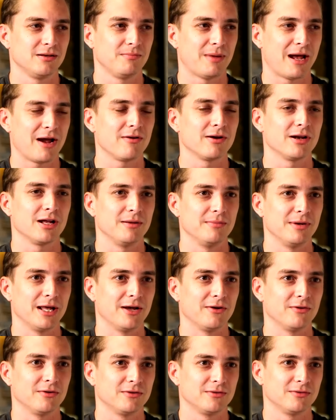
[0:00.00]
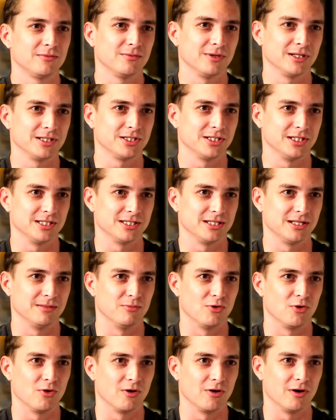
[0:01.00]
paradigm now, which is the
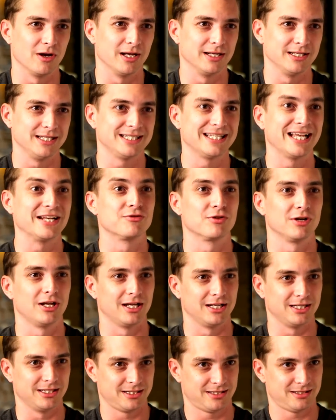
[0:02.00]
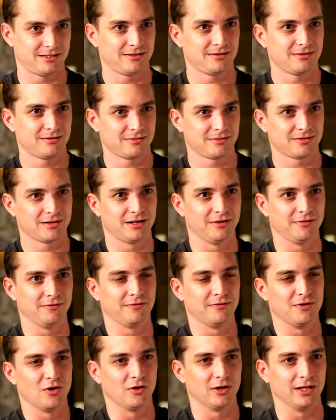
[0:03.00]
more uh, decentralized kind
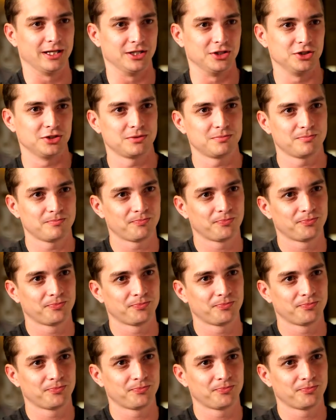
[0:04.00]
of knowledge